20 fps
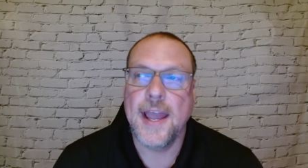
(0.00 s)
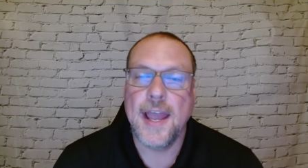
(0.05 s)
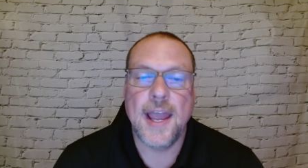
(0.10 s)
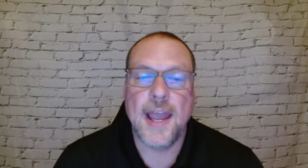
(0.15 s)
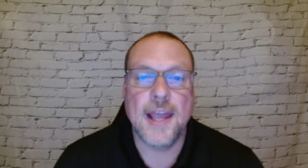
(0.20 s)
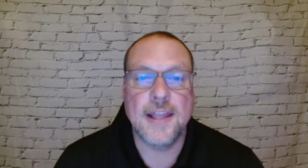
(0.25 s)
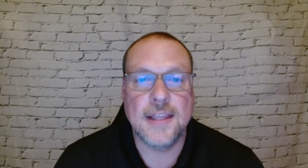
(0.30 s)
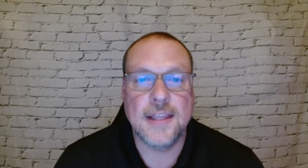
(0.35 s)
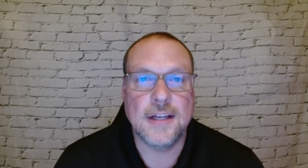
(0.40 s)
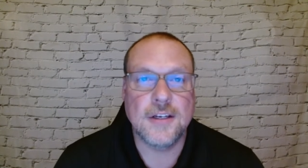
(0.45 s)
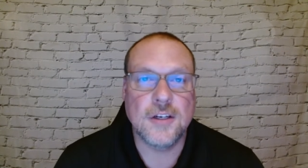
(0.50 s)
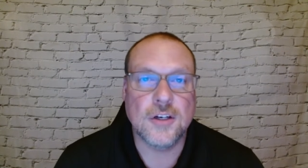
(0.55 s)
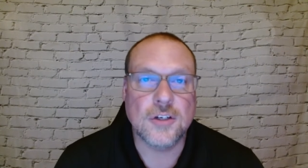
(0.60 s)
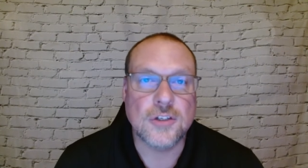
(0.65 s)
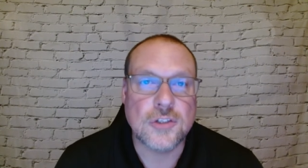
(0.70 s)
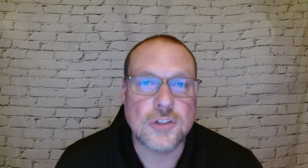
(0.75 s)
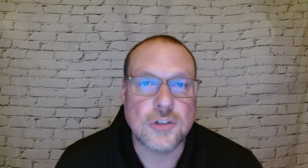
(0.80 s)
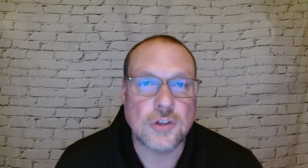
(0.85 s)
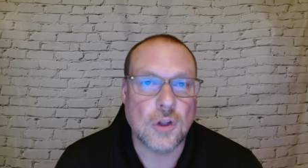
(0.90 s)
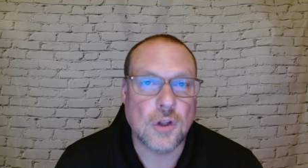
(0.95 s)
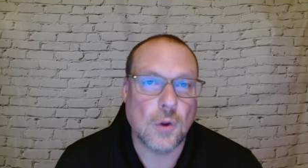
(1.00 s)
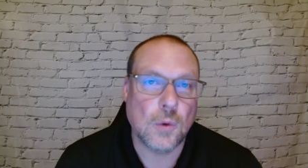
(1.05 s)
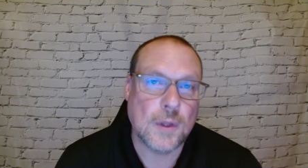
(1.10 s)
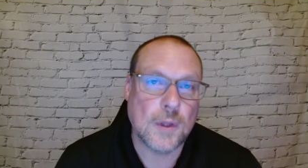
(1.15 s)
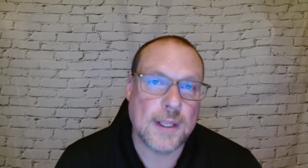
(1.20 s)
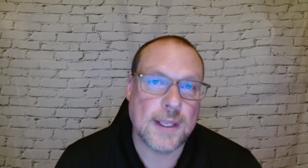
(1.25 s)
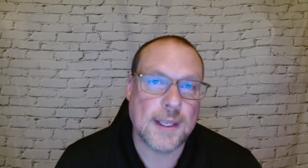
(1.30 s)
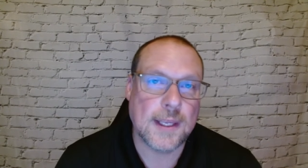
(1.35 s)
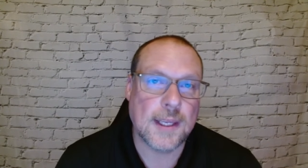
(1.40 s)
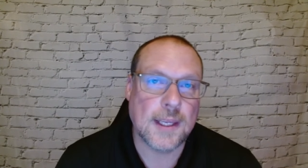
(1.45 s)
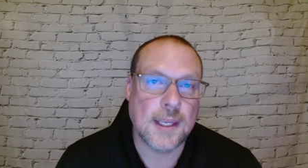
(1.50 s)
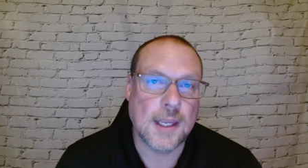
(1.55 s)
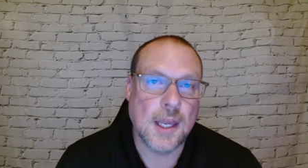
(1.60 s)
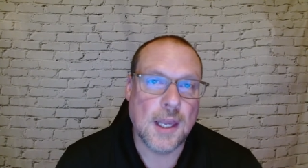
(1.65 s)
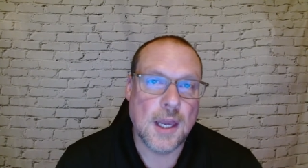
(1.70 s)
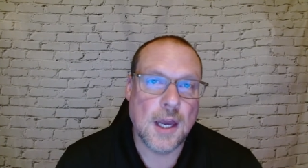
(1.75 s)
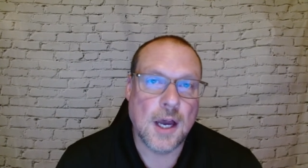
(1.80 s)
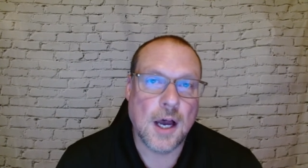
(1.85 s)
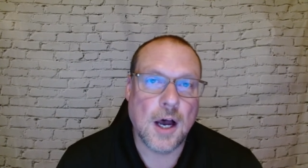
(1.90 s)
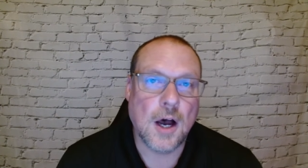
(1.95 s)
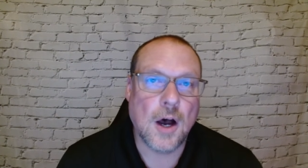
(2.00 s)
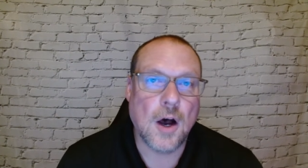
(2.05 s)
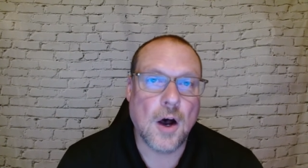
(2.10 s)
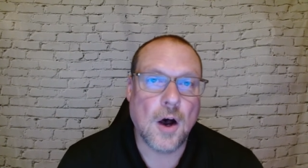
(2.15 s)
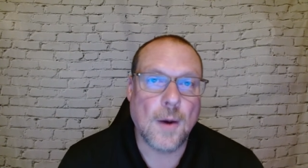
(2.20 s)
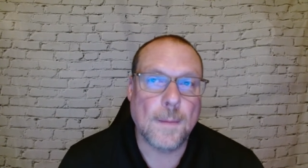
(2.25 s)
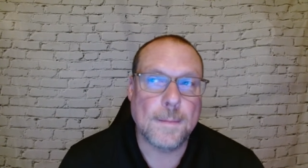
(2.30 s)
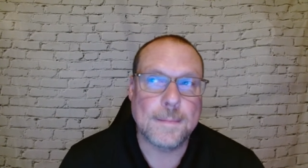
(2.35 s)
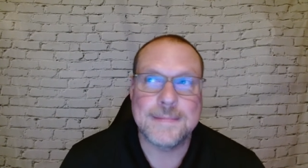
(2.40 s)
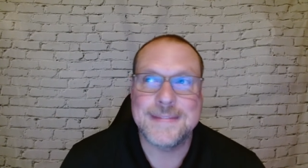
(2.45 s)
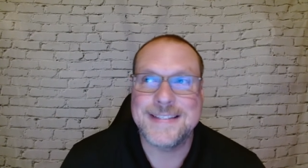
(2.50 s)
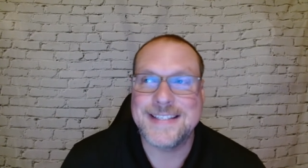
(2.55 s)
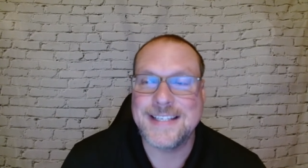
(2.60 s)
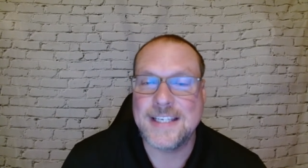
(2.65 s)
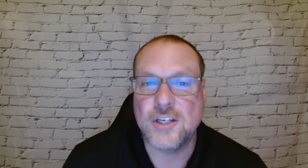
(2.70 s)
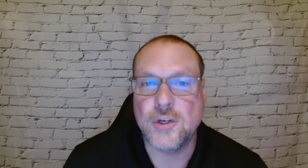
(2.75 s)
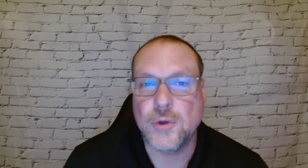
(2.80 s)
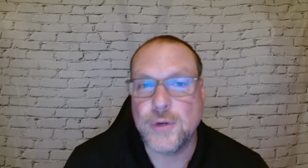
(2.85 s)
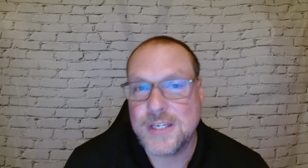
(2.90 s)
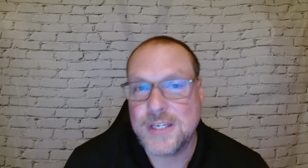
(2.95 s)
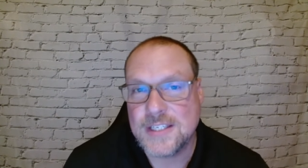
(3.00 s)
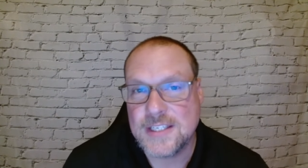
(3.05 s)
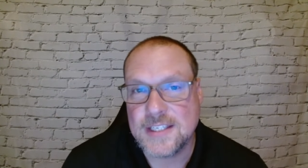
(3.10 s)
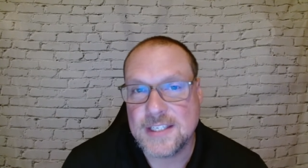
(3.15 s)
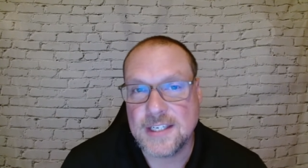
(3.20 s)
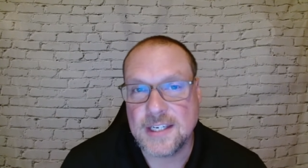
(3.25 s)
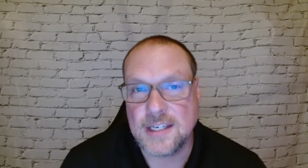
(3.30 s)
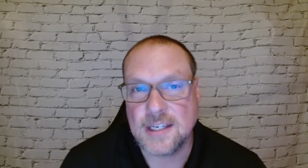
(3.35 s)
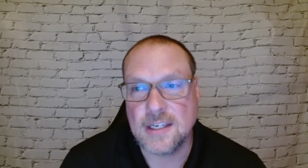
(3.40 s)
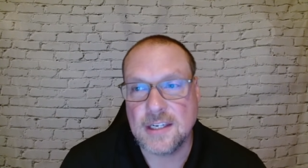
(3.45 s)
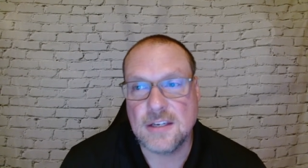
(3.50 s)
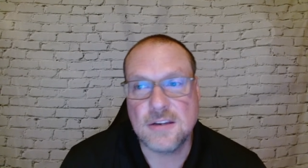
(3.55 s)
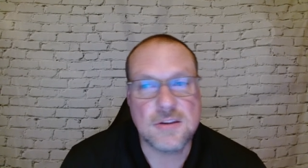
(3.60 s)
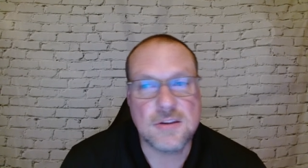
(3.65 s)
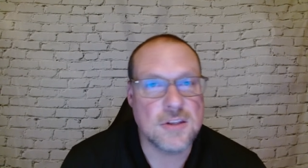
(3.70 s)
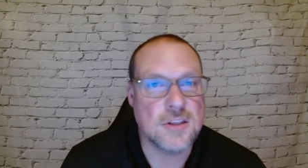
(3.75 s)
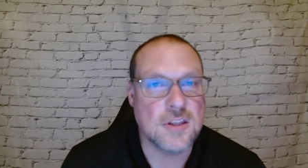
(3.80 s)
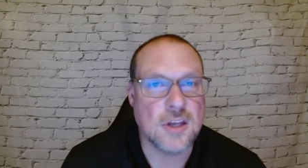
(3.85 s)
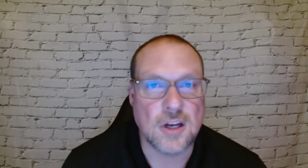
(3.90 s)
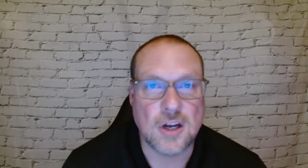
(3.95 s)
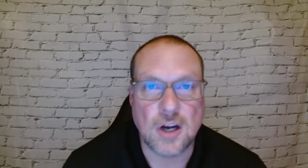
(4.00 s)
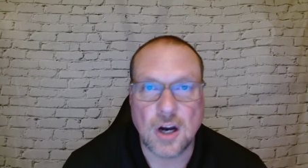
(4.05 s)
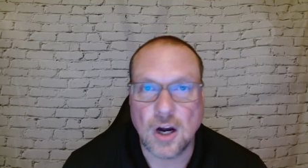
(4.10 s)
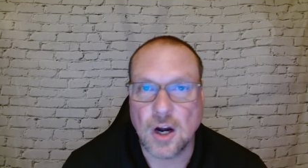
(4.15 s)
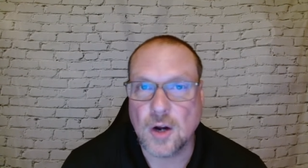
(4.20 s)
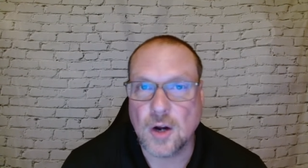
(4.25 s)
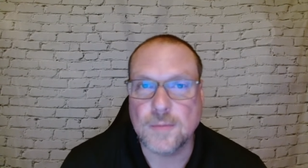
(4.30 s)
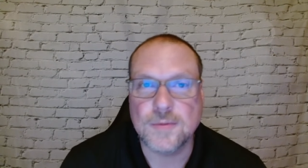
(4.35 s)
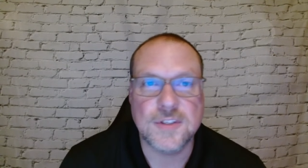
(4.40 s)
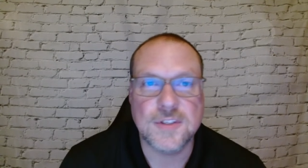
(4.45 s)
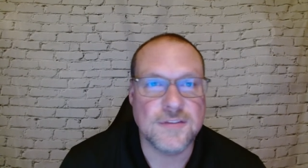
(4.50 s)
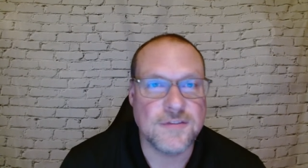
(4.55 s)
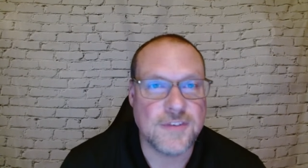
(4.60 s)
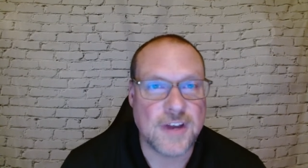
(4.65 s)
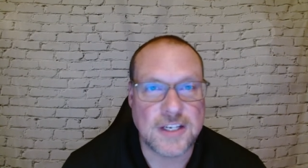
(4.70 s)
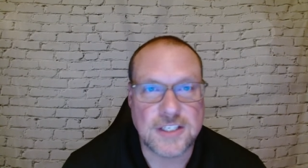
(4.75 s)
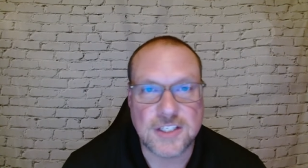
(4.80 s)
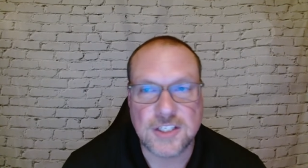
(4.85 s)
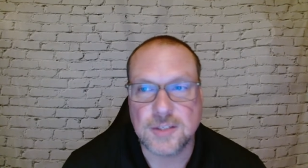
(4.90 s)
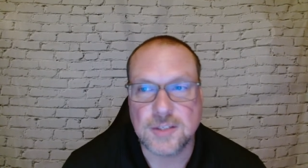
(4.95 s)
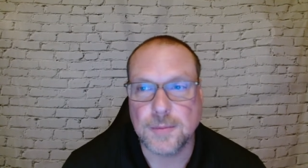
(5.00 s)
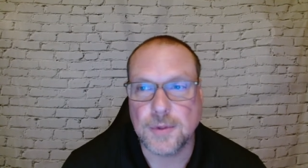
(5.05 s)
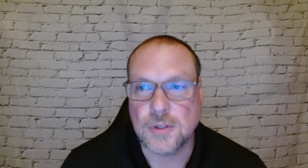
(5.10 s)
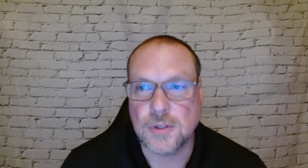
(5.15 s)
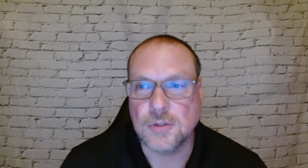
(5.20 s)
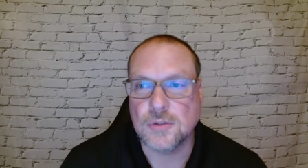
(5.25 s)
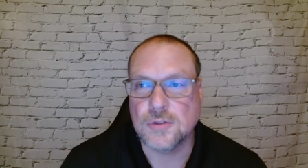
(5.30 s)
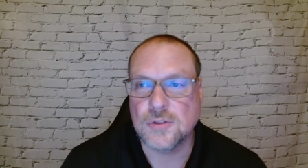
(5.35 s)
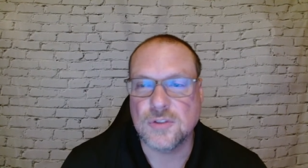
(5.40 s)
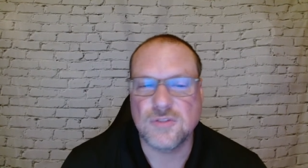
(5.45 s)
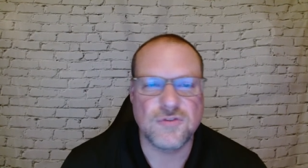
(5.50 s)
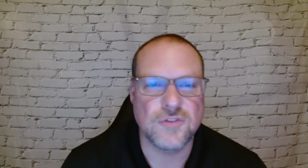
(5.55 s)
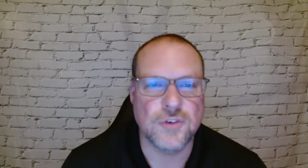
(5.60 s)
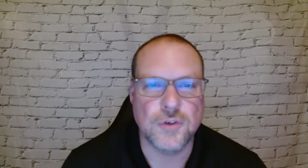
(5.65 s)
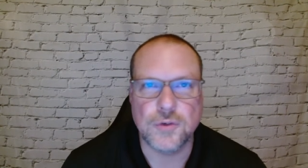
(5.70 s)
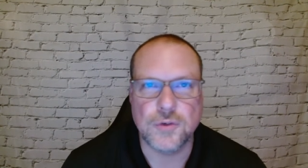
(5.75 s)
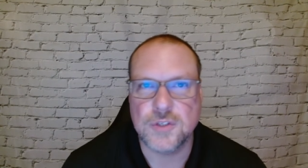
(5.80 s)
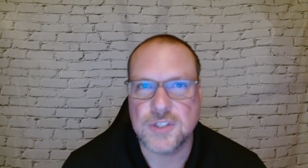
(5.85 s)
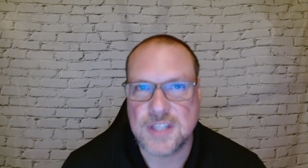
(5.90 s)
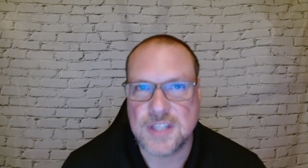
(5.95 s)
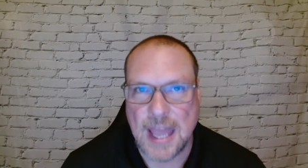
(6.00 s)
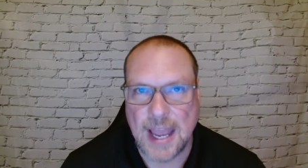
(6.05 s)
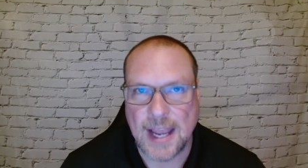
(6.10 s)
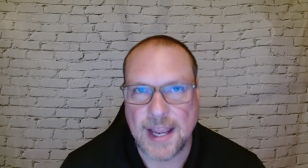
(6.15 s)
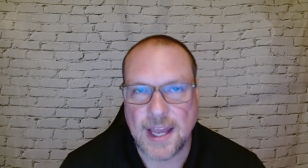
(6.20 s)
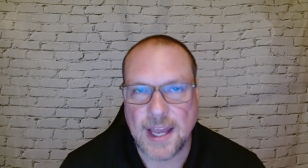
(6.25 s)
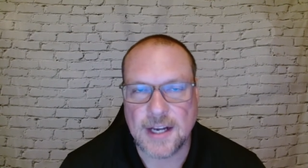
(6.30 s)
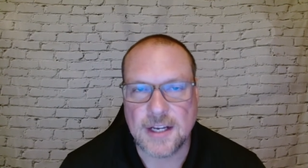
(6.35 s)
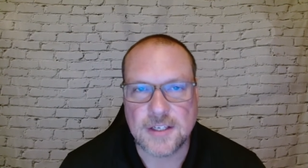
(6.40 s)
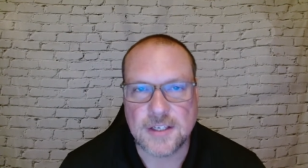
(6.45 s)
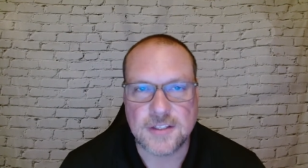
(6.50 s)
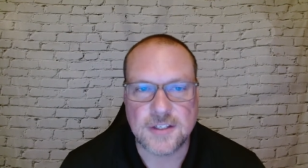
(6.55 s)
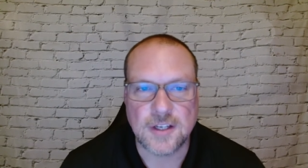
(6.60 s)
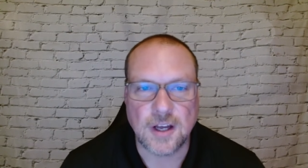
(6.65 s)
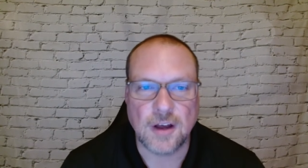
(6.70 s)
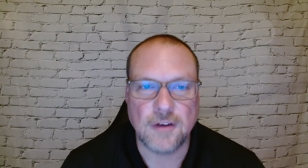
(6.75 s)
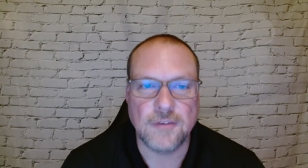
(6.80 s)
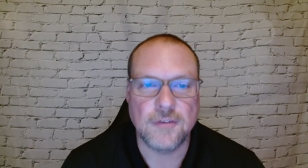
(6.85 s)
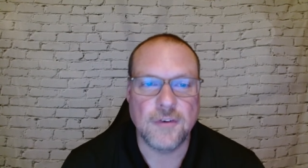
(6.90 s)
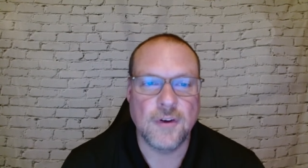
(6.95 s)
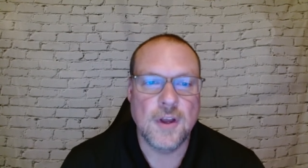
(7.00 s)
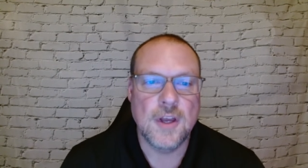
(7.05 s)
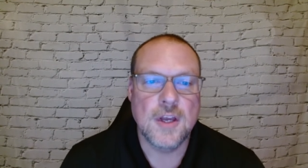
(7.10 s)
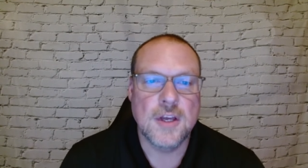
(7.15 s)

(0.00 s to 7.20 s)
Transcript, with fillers: And then you're slowly um, decreasing the carbs, the vegetables, fruits, that kind of stuff.